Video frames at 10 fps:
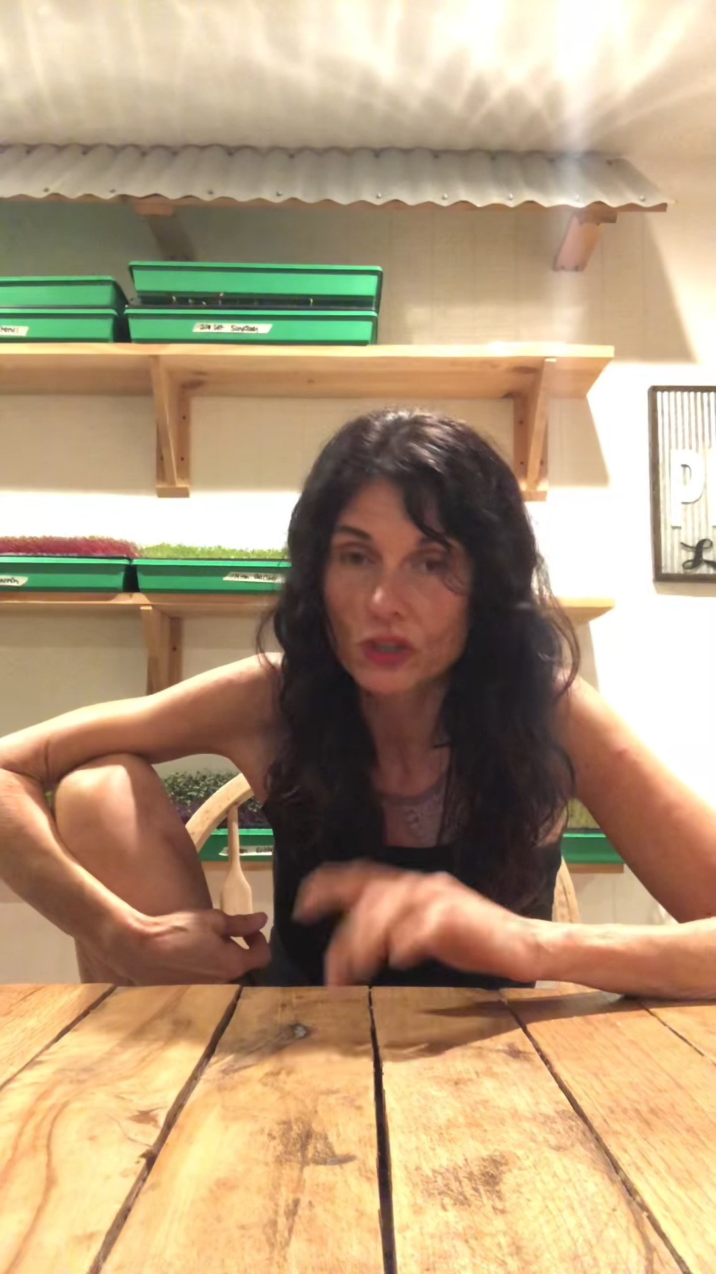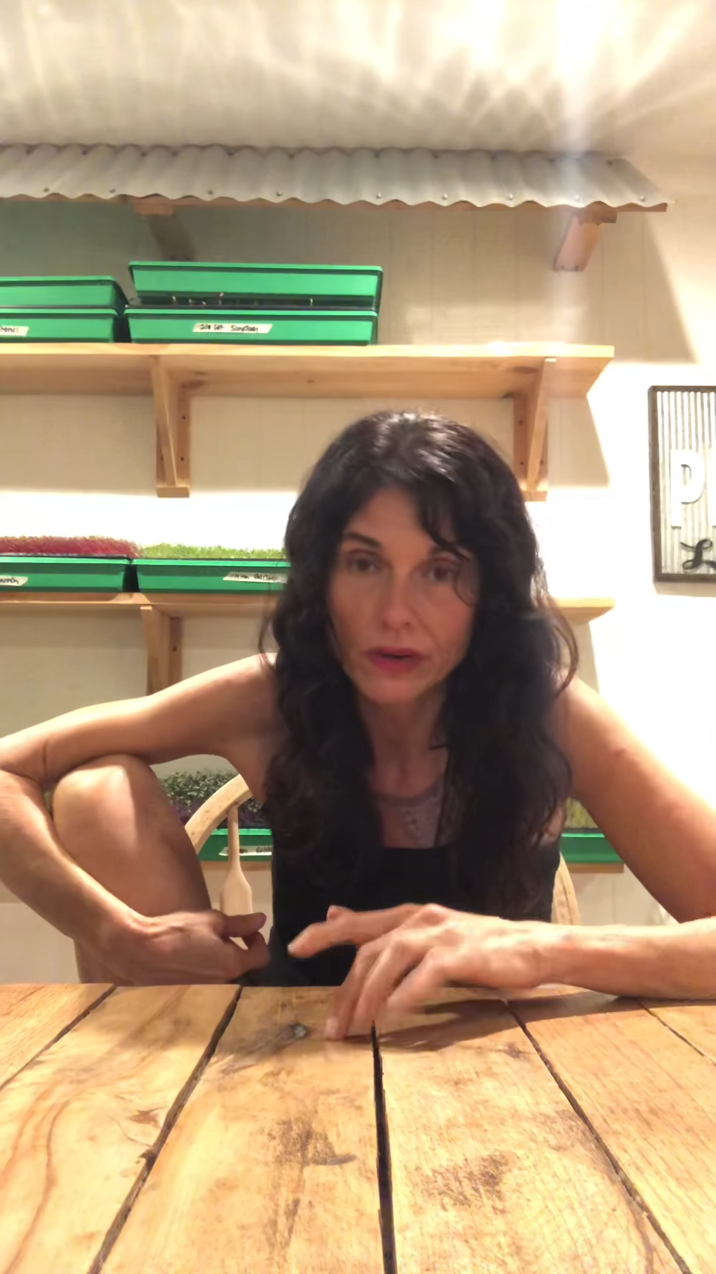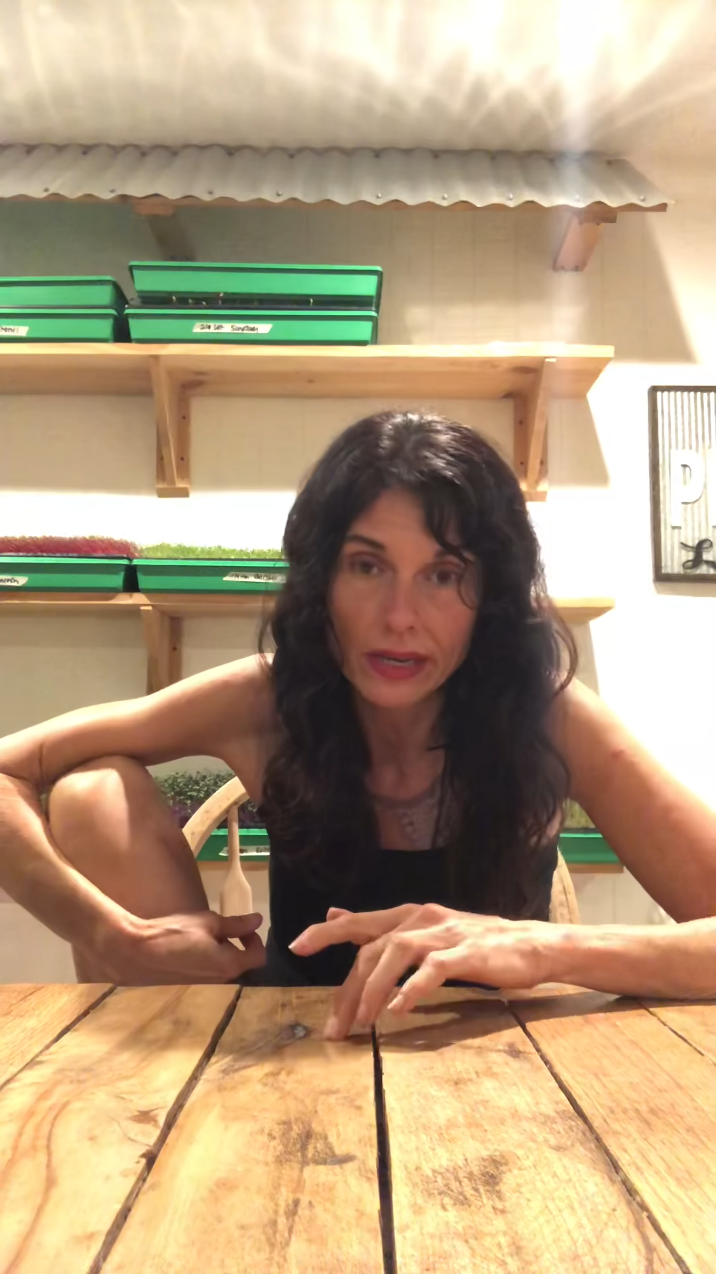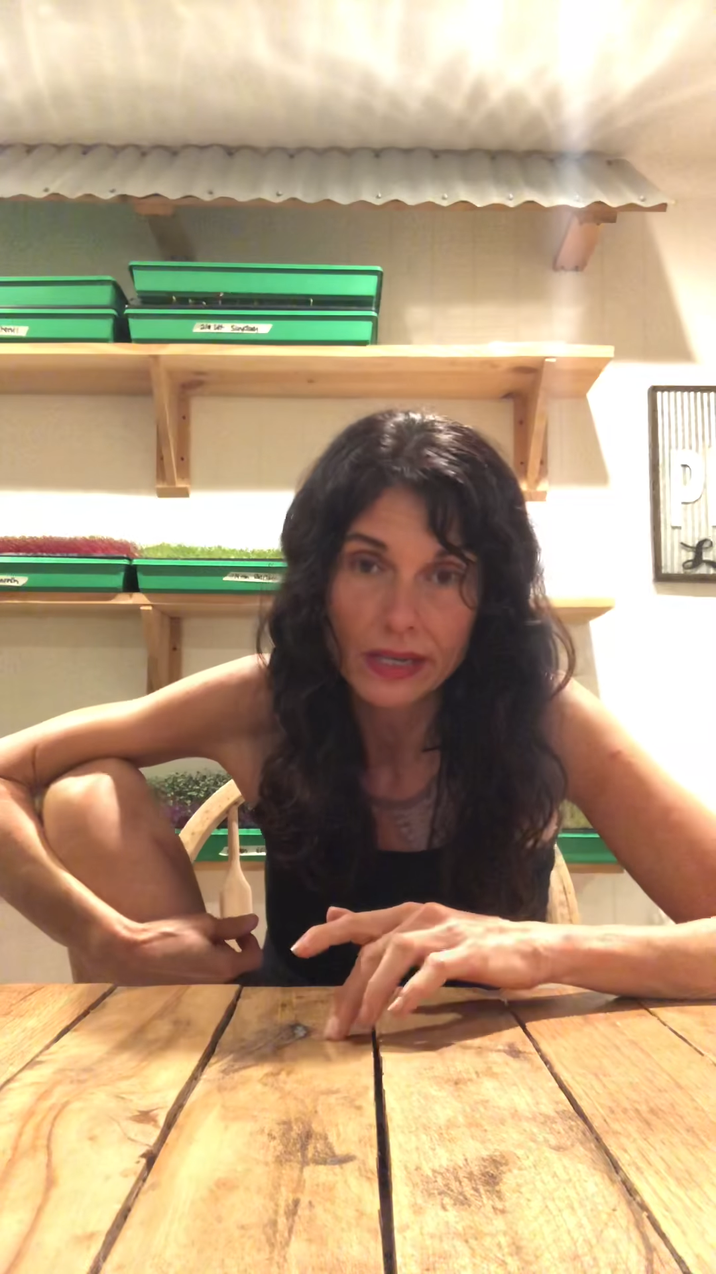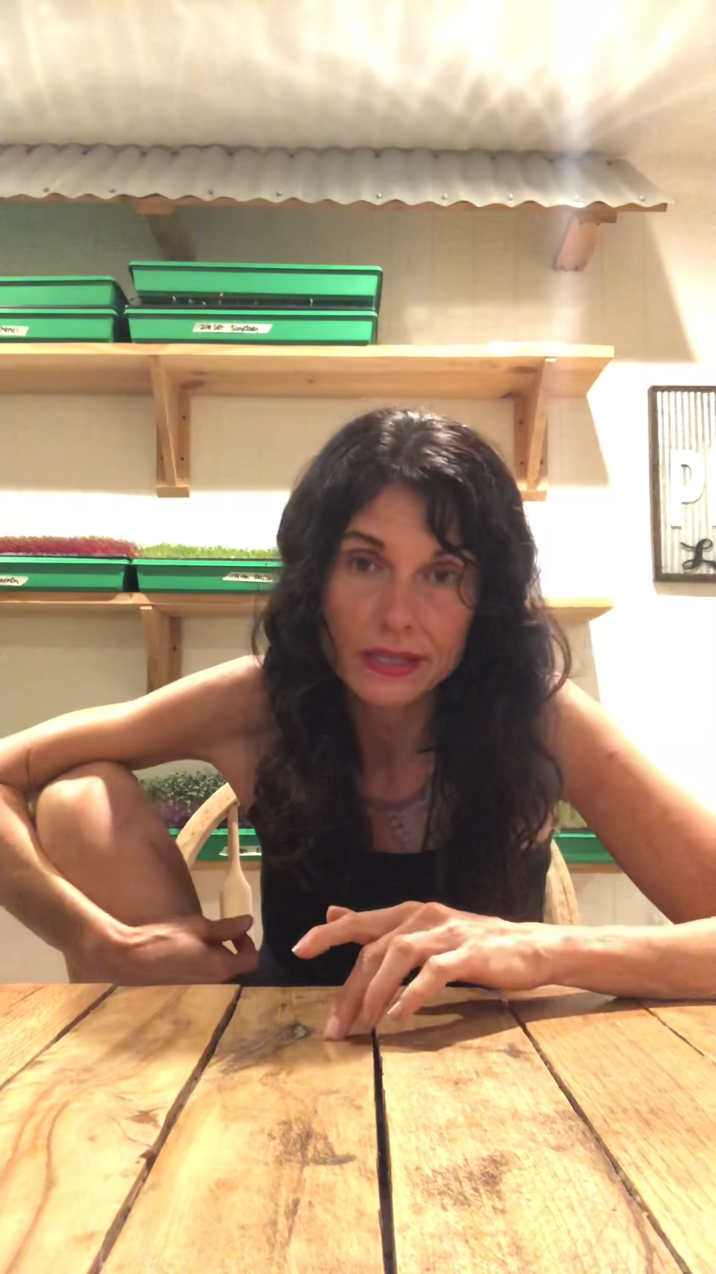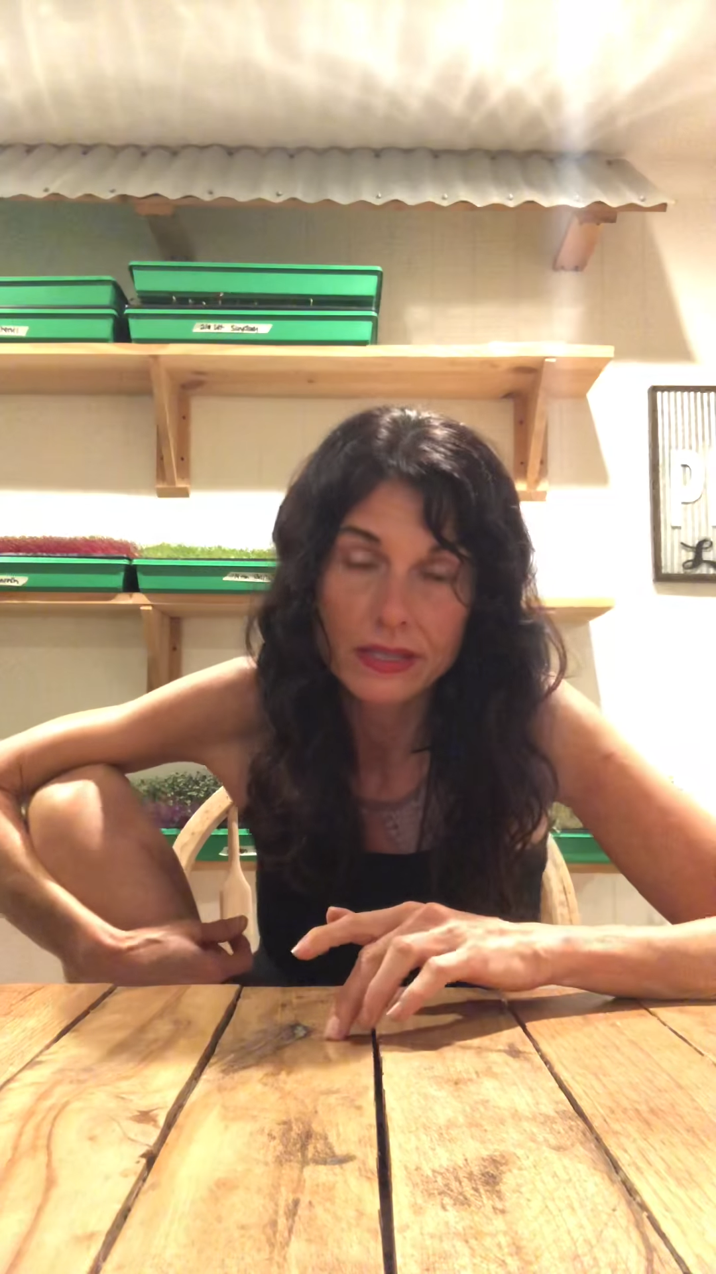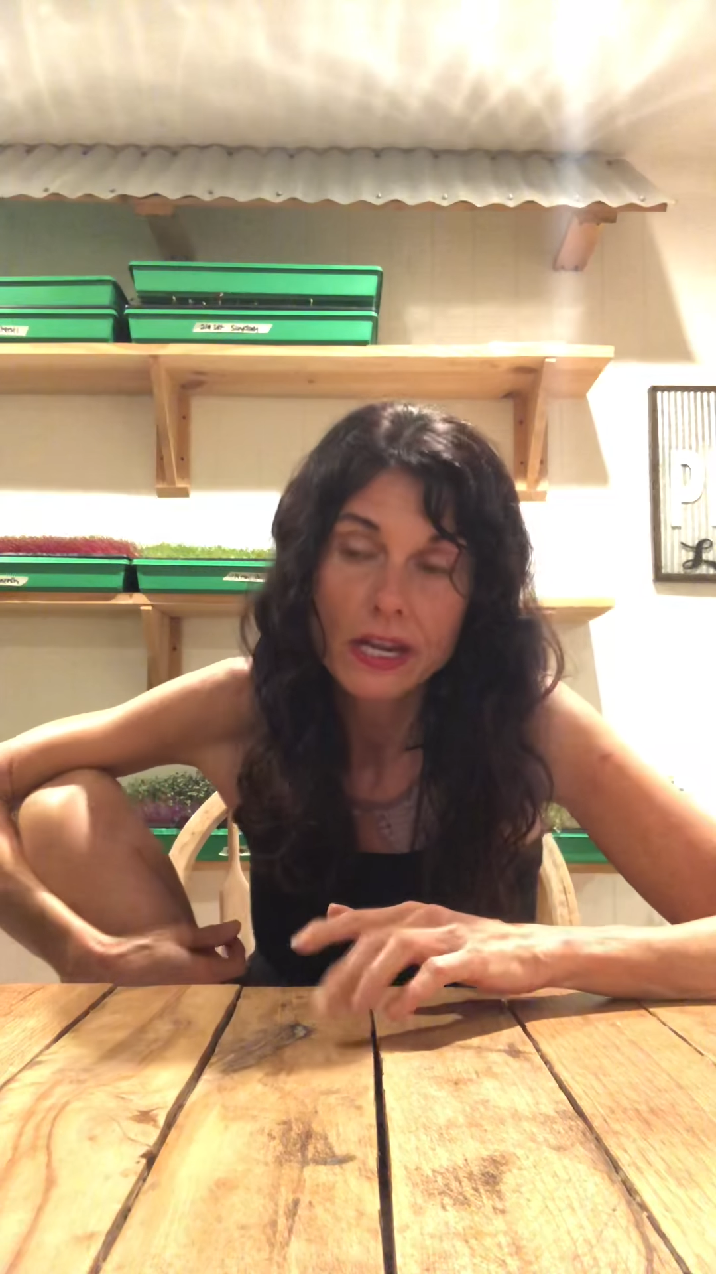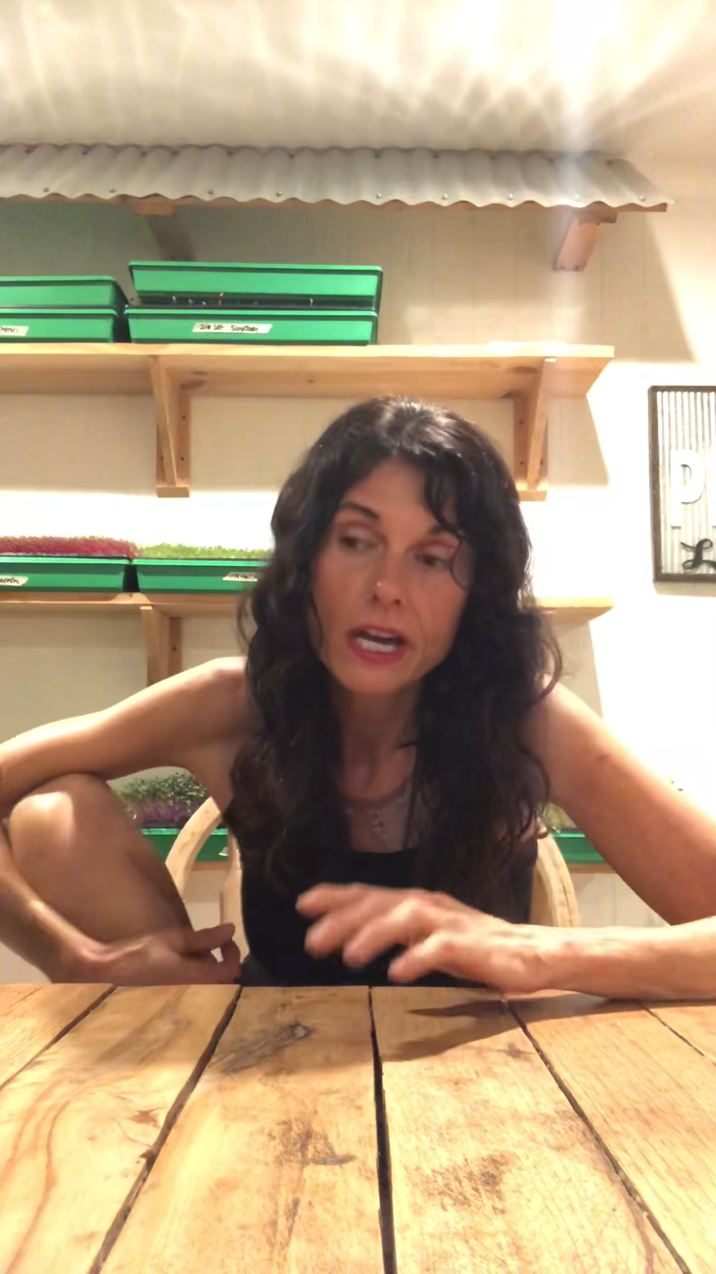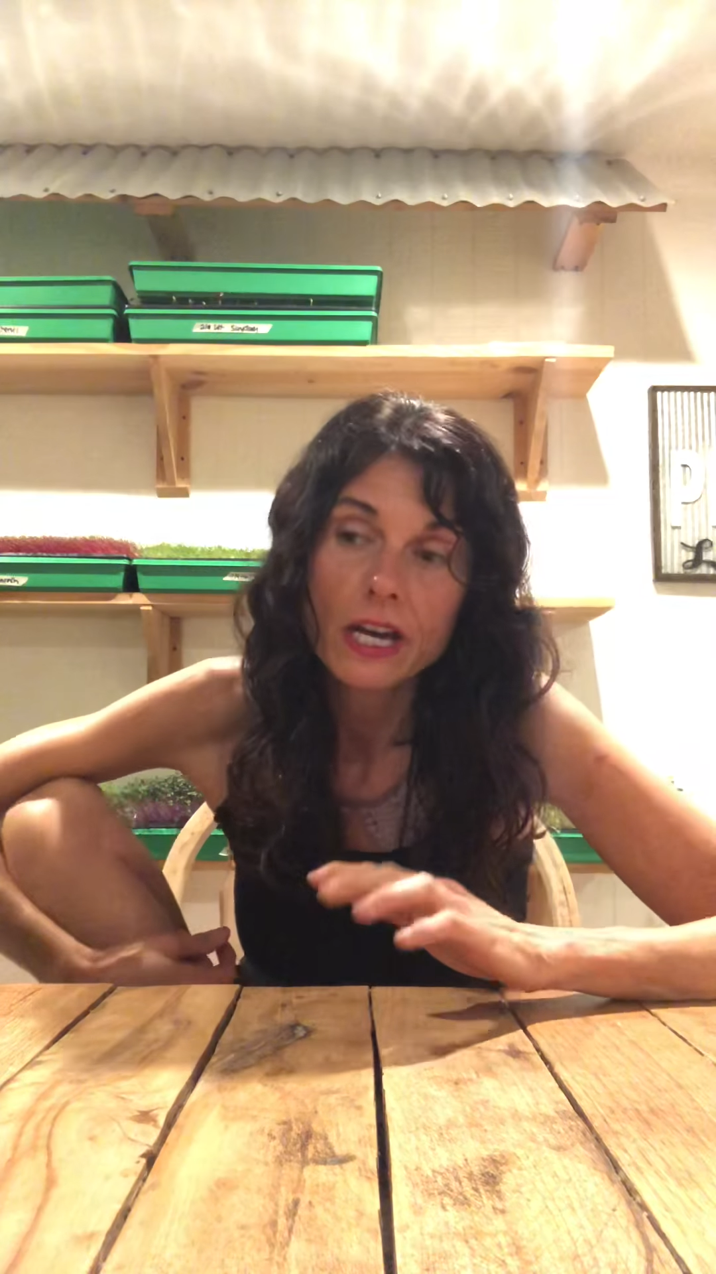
trays.